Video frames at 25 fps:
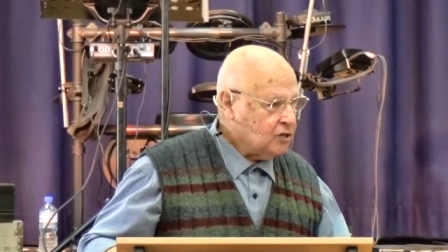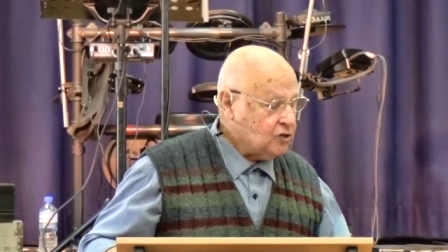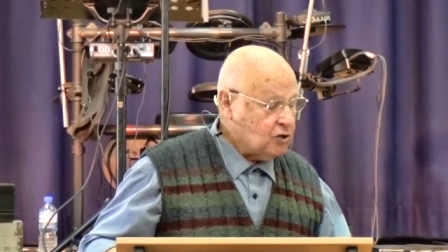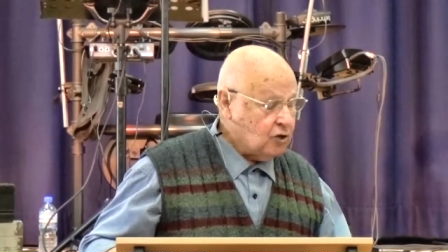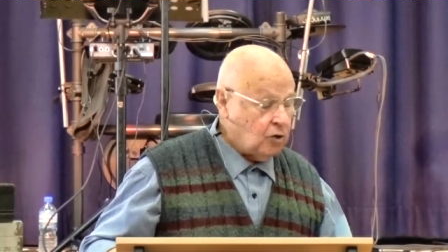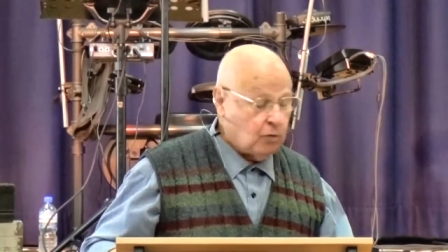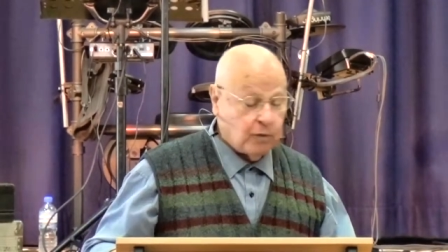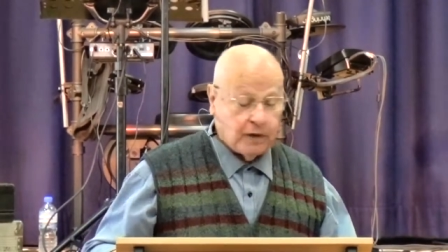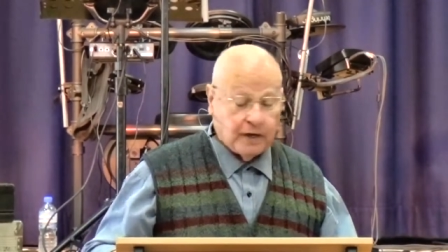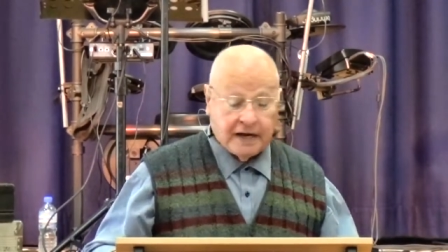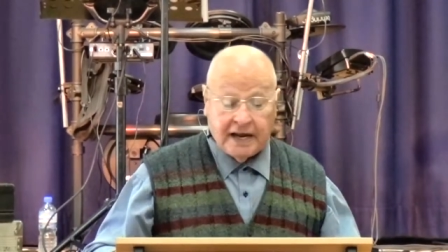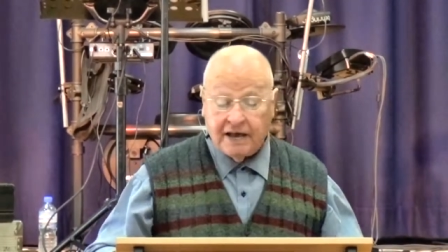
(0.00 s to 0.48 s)

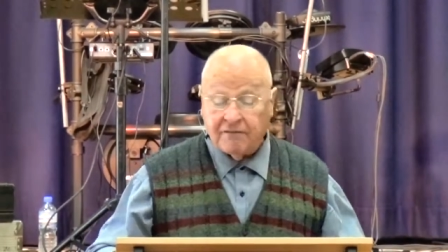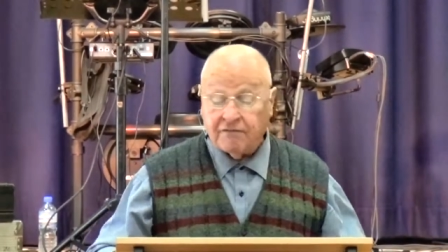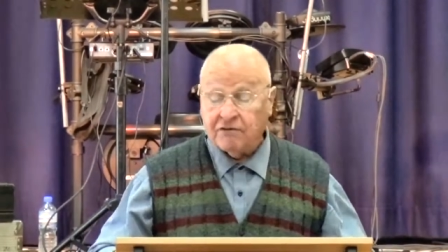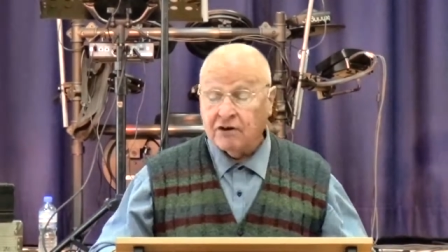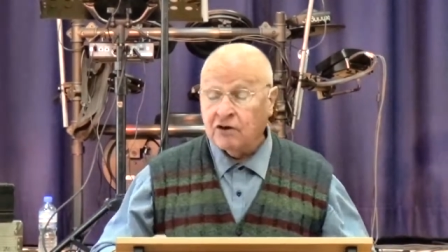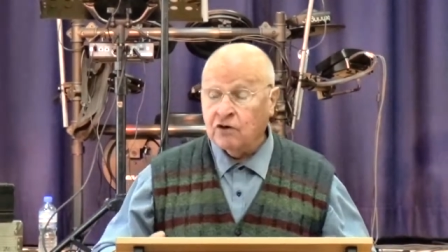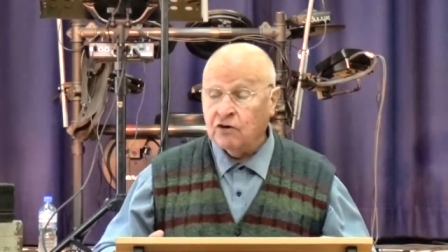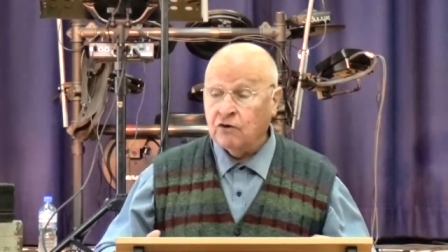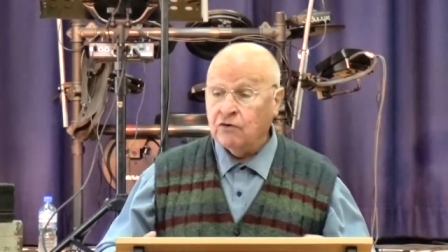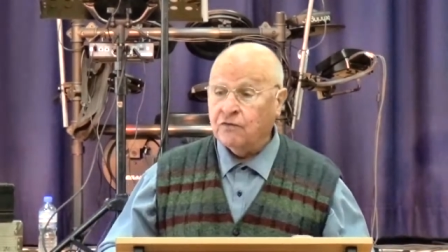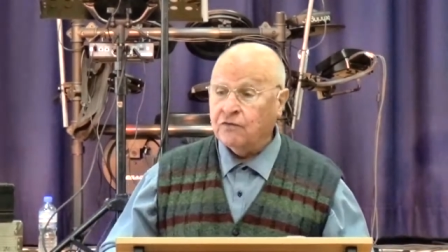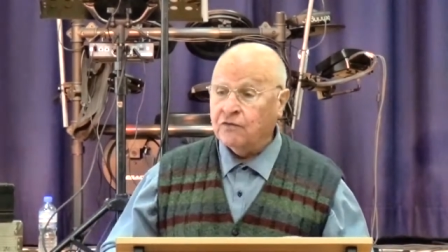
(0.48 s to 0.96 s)
So
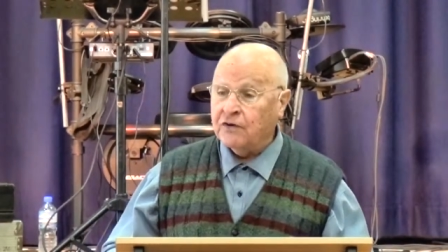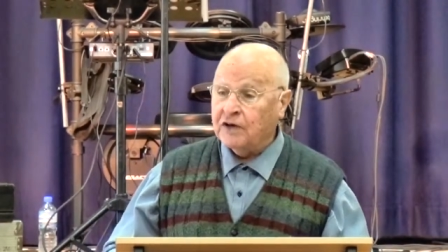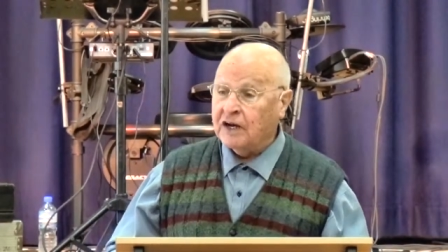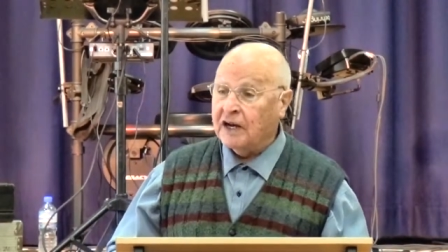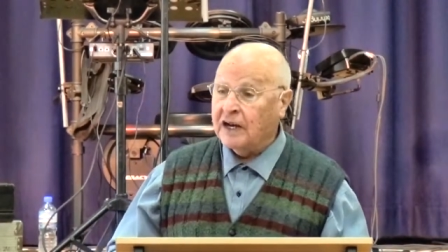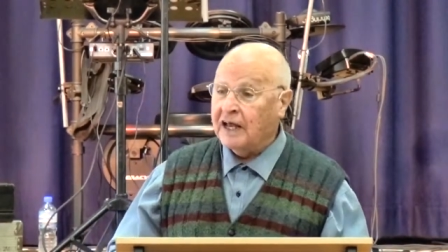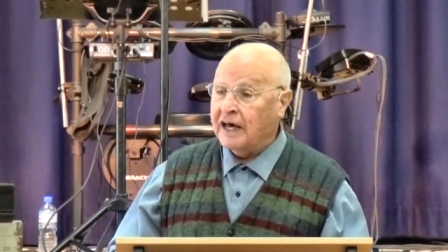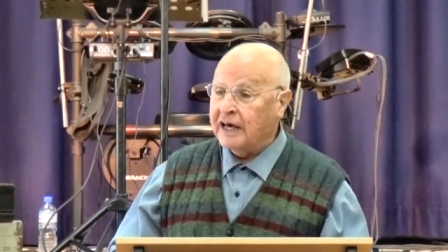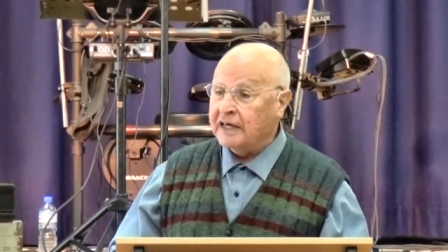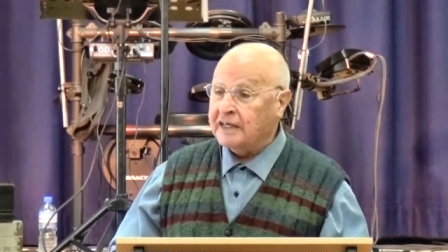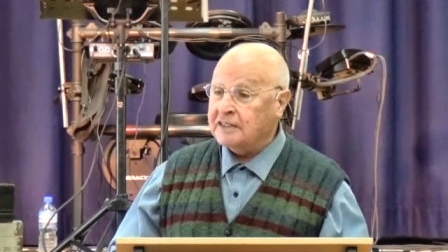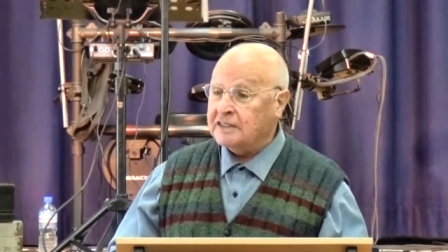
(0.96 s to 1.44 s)
whenever you feel
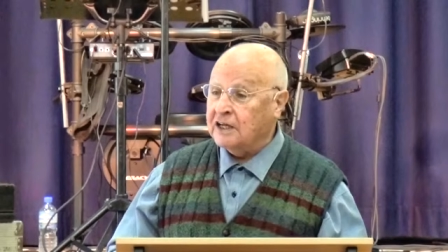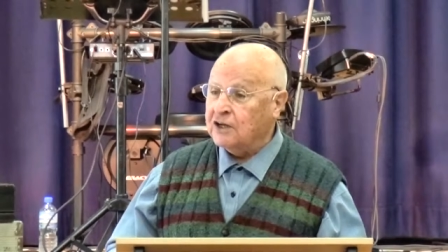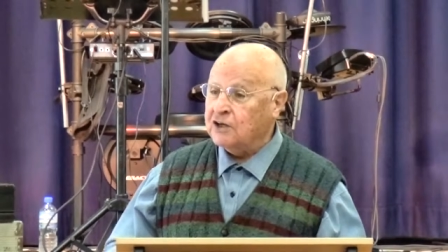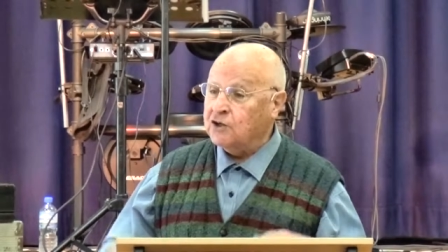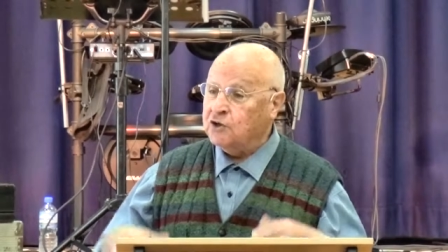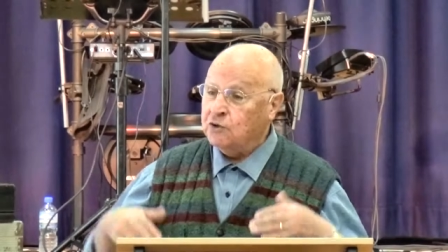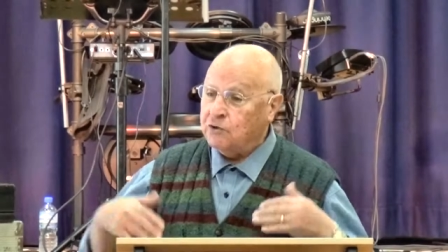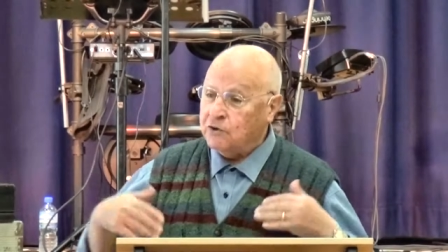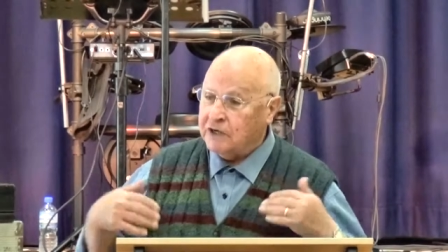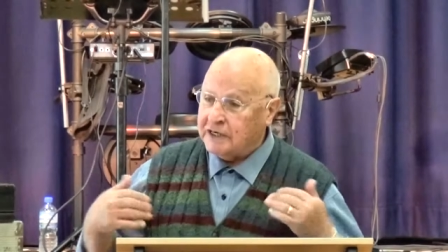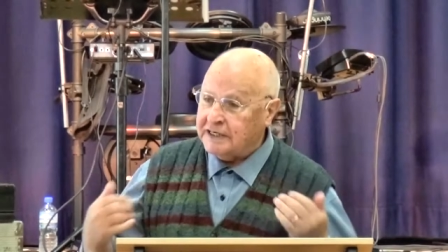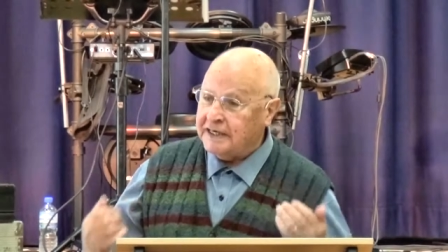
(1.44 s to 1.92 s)
like
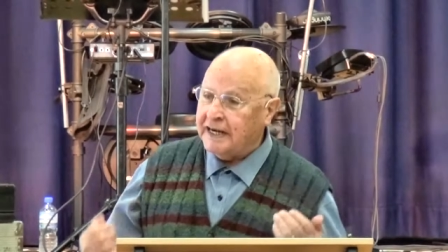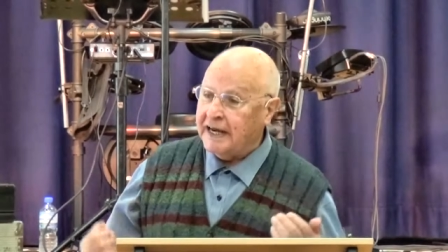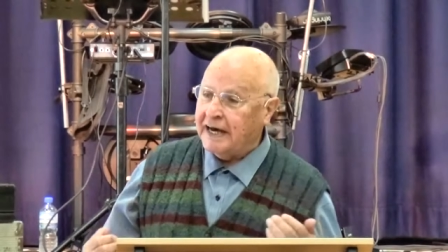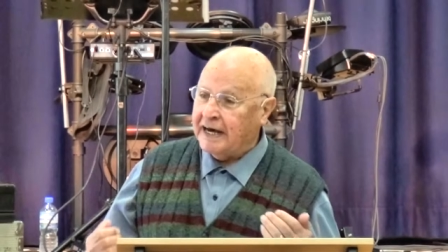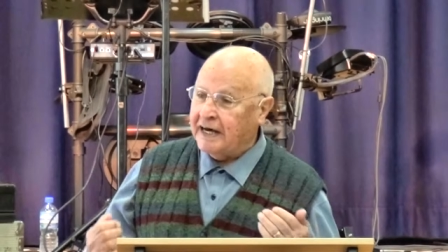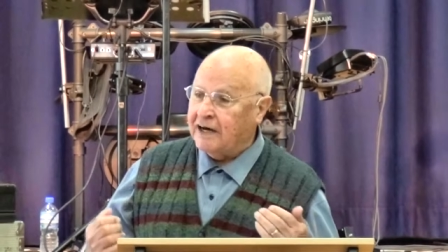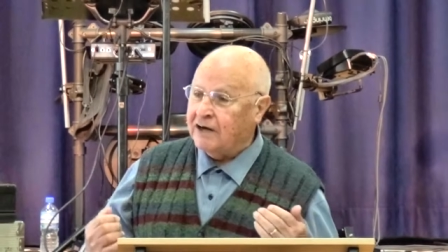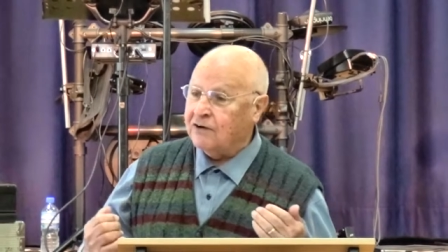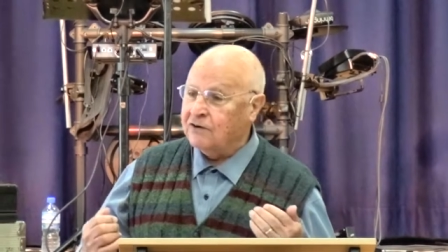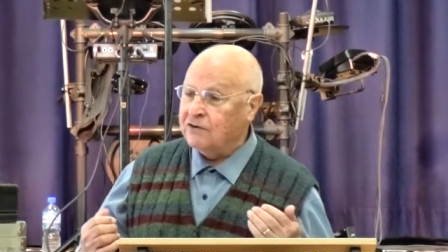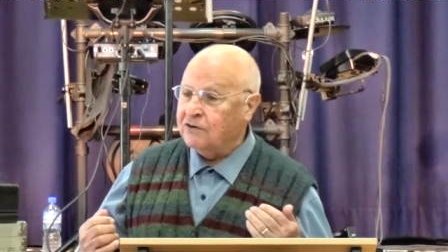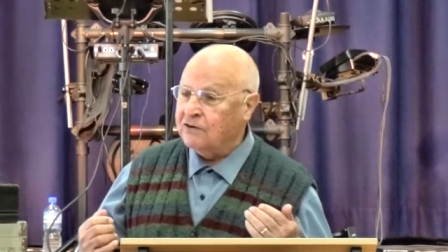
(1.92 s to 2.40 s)
that you are
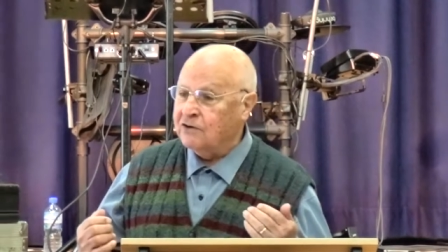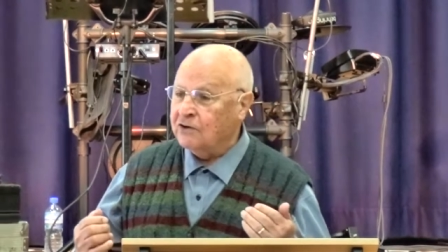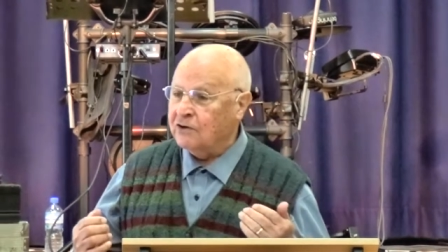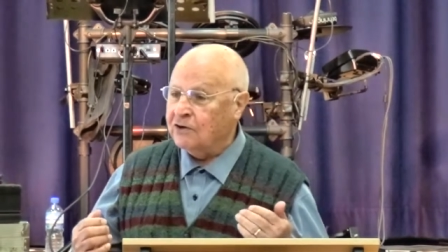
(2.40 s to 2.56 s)
down